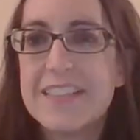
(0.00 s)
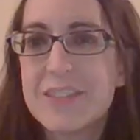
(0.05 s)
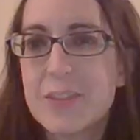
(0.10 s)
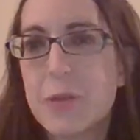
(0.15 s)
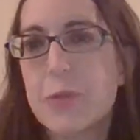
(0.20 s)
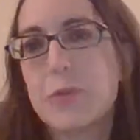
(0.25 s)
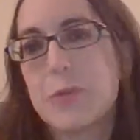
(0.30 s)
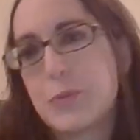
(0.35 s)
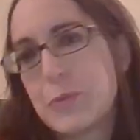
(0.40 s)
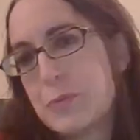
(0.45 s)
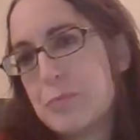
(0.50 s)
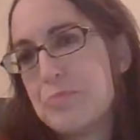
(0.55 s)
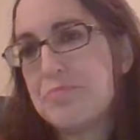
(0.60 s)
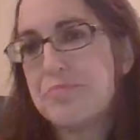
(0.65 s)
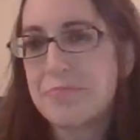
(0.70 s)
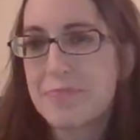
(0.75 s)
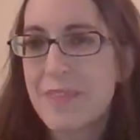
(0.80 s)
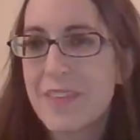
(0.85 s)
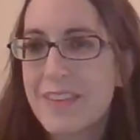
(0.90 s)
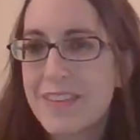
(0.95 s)
So
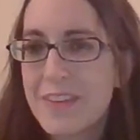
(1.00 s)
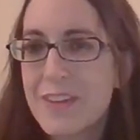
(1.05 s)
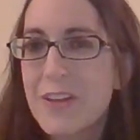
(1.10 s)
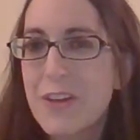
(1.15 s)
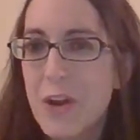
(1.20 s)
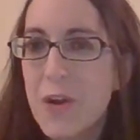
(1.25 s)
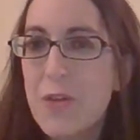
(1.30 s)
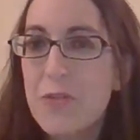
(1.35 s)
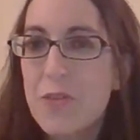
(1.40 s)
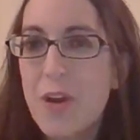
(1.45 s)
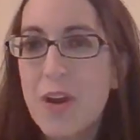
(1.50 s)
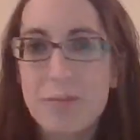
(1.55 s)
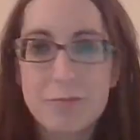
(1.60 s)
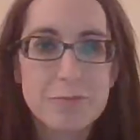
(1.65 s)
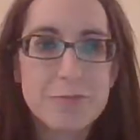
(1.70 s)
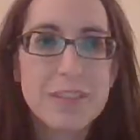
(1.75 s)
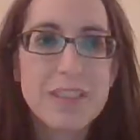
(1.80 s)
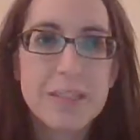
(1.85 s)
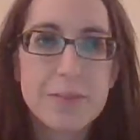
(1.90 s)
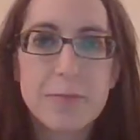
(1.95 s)
good
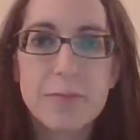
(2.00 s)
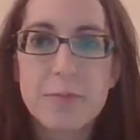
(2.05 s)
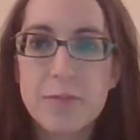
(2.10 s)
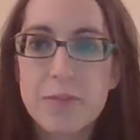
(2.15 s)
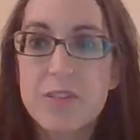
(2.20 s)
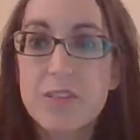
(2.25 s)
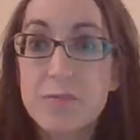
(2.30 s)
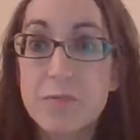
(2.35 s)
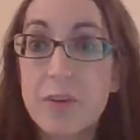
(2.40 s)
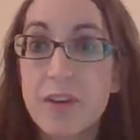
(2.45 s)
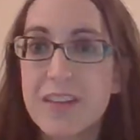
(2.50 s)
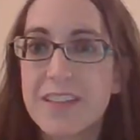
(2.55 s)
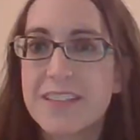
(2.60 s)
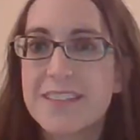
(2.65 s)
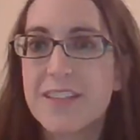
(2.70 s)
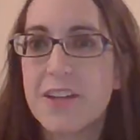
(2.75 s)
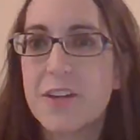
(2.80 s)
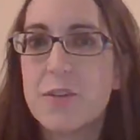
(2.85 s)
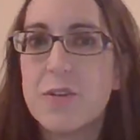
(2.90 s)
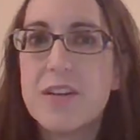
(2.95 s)
overall, really good work.
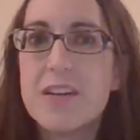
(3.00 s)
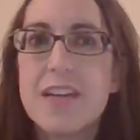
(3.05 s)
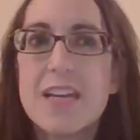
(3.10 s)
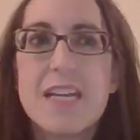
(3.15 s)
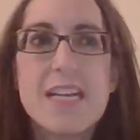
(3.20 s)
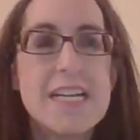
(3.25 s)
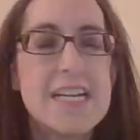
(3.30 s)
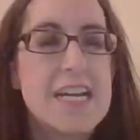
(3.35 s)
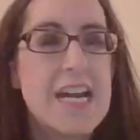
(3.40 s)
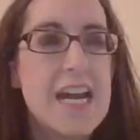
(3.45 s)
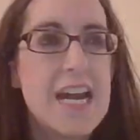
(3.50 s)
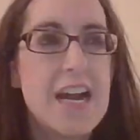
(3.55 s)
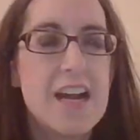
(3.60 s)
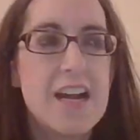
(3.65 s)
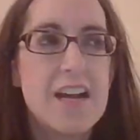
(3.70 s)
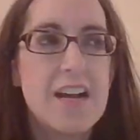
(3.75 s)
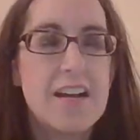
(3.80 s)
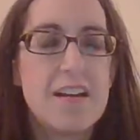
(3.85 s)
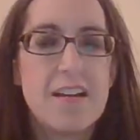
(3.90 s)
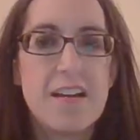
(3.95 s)
So
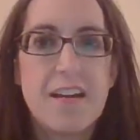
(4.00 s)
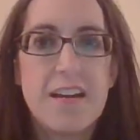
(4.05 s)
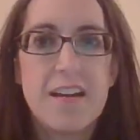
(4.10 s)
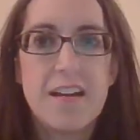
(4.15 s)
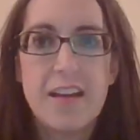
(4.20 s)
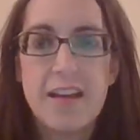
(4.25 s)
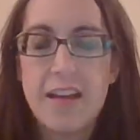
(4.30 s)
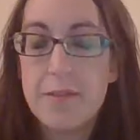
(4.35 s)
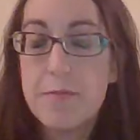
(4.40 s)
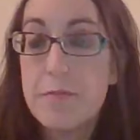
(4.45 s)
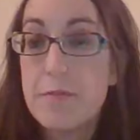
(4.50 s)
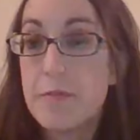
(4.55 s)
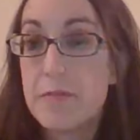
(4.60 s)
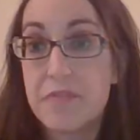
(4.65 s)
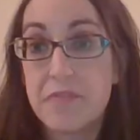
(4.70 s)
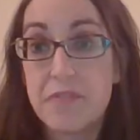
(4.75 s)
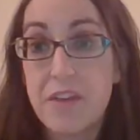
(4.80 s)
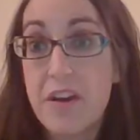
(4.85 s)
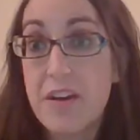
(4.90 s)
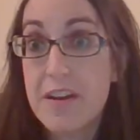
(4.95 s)
I'm
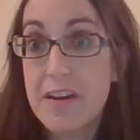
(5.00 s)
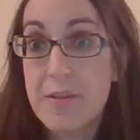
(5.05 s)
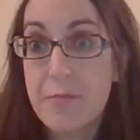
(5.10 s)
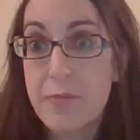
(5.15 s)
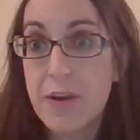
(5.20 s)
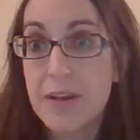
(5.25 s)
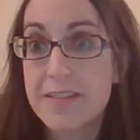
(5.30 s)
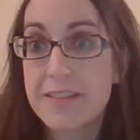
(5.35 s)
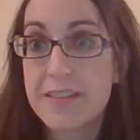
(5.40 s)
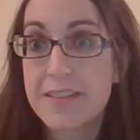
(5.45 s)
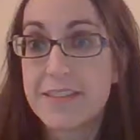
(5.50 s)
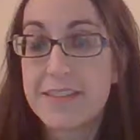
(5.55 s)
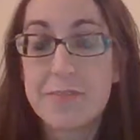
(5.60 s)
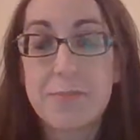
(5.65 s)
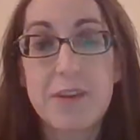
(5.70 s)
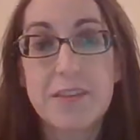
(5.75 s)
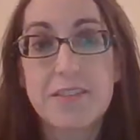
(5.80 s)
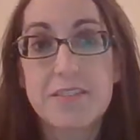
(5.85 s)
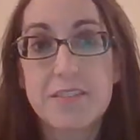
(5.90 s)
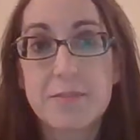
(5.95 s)
very impressed this
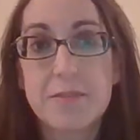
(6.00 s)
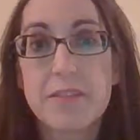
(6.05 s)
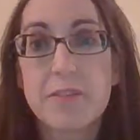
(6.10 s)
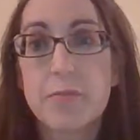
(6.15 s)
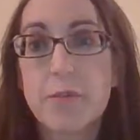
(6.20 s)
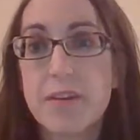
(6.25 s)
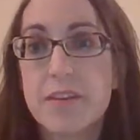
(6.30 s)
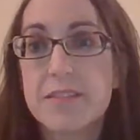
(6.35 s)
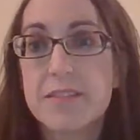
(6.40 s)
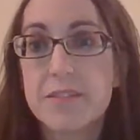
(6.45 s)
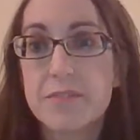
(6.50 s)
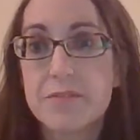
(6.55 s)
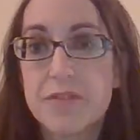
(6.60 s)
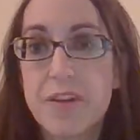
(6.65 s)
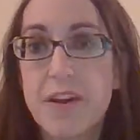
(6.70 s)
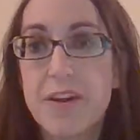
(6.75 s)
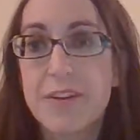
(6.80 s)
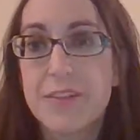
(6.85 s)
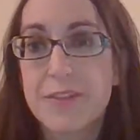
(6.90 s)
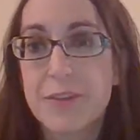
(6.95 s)
semester with the work so
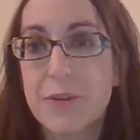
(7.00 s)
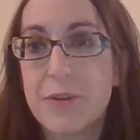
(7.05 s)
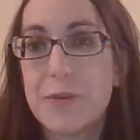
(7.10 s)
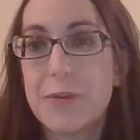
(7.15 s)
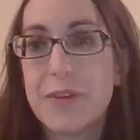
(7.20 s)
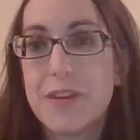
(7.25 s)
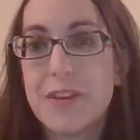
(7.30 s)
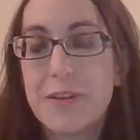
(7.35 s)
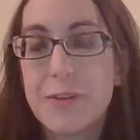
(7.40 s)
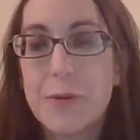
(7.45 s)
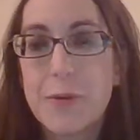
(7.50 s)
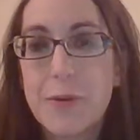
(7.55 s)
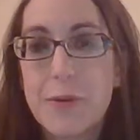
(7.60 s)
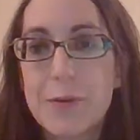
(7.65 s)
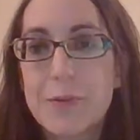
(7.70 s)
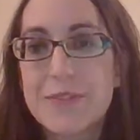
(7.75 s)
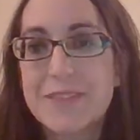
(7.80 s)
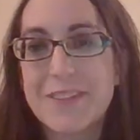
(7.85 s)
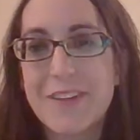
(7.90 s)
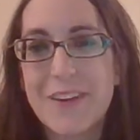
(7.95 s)
far. So
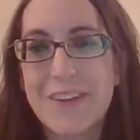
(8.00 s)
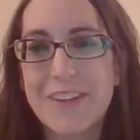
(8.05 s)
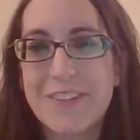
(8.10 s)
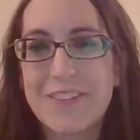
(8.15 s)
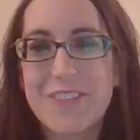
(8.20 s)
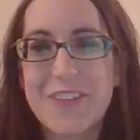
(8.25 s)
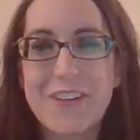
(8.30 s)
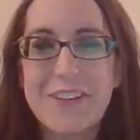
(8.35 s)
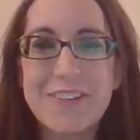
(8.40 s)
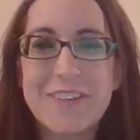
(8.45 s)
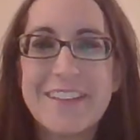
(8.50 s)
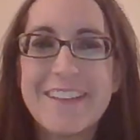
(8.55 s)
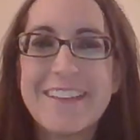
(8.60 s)
kudos to all of you.